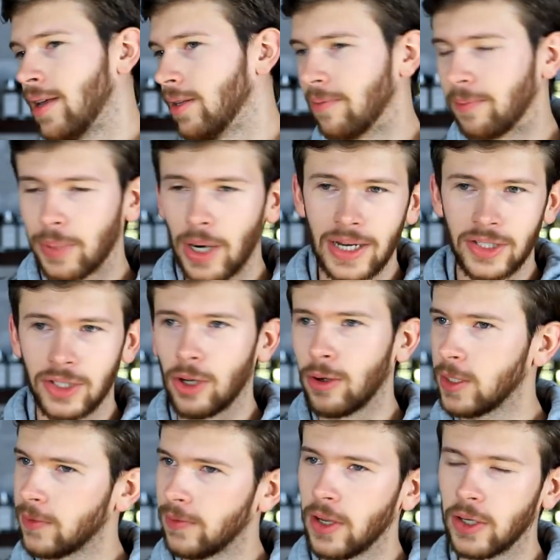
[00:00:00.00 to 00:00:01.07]
The prices
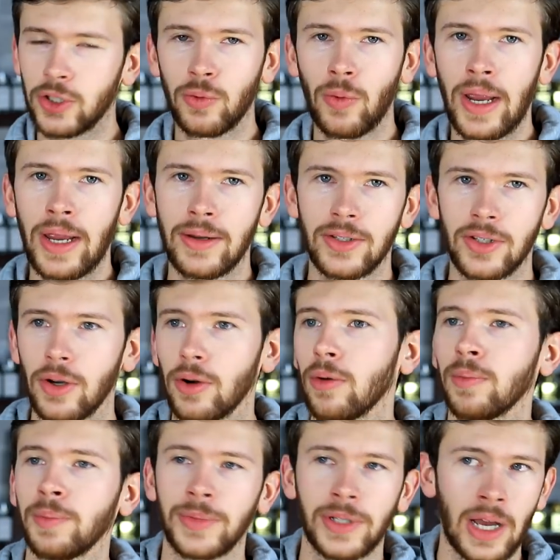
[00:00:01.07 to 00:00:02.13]
always fluctuate,
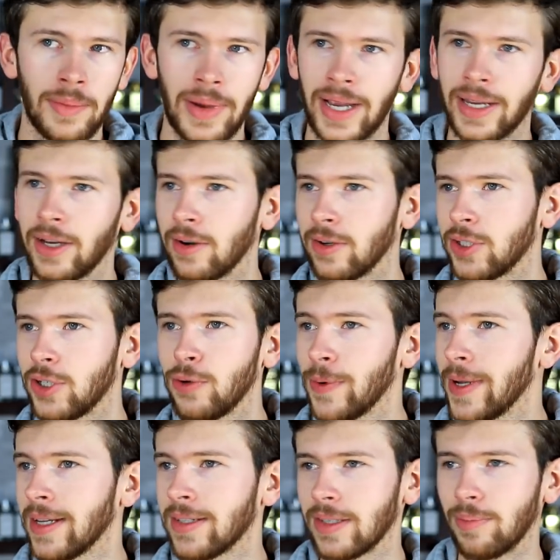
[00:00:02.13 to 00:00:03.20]
so come back here in two
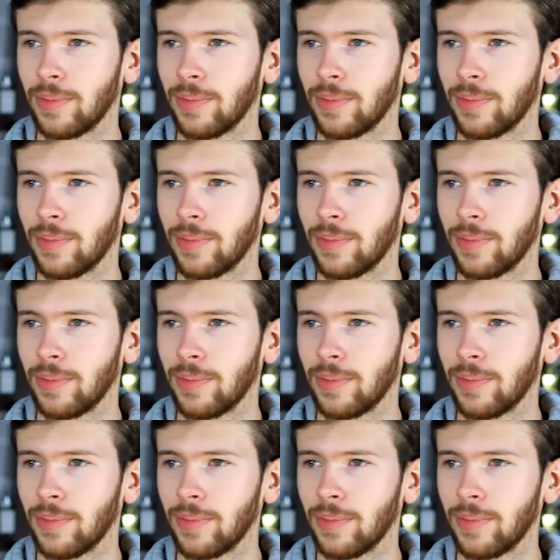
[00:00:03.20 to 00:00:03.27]
weeks.